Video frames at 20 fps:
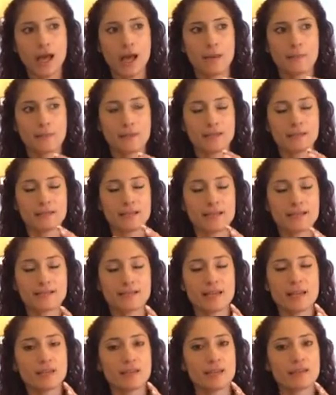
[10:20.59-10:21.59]
I mean, they
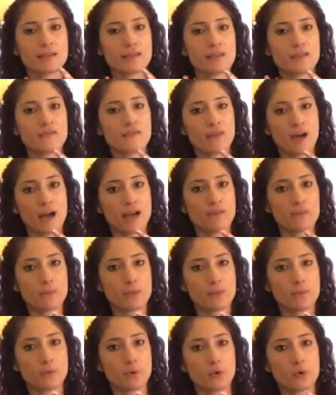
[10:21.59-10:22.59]
say that the 5
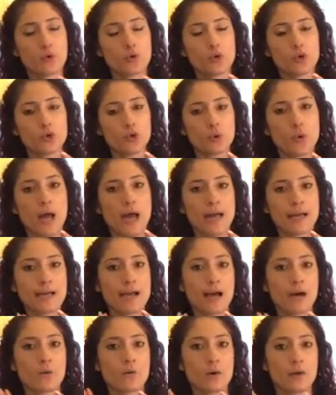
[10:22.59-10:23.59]
people who you hang
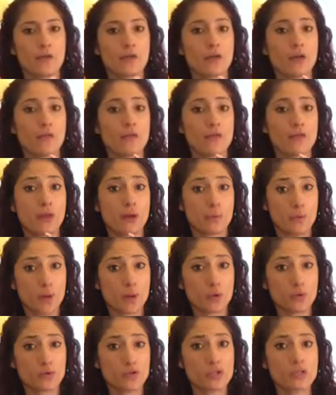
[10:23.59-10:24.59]
out with the
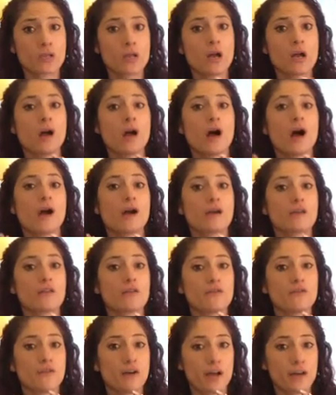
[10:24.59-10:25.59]
most are
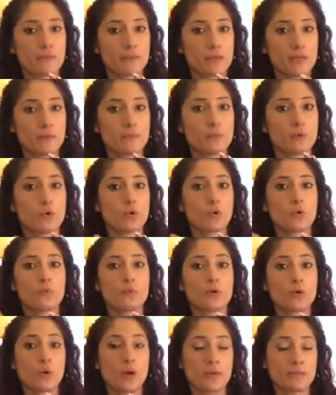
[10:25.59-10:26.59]
the 5 people
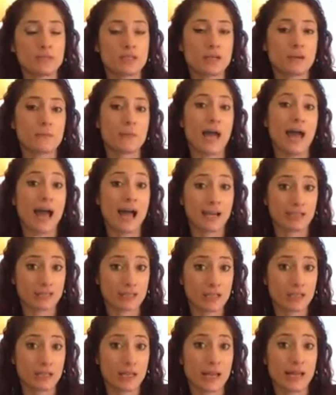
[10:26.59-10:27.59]
whom you end up
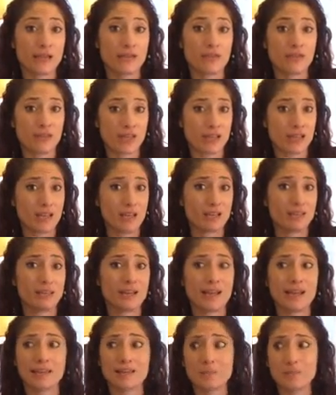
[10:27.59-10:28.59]
acting like, thinking
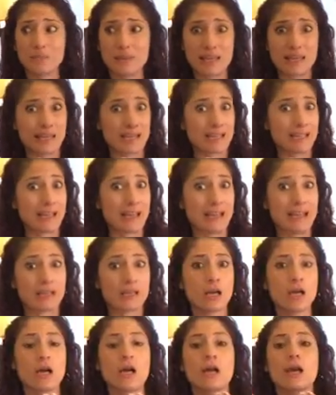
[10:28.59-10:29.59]
like, being
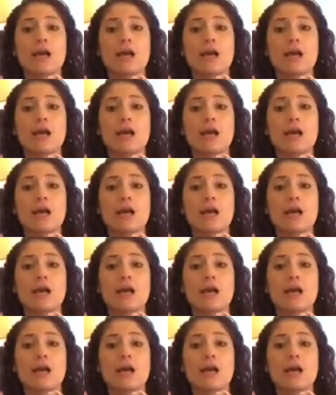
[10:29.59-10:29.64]
like.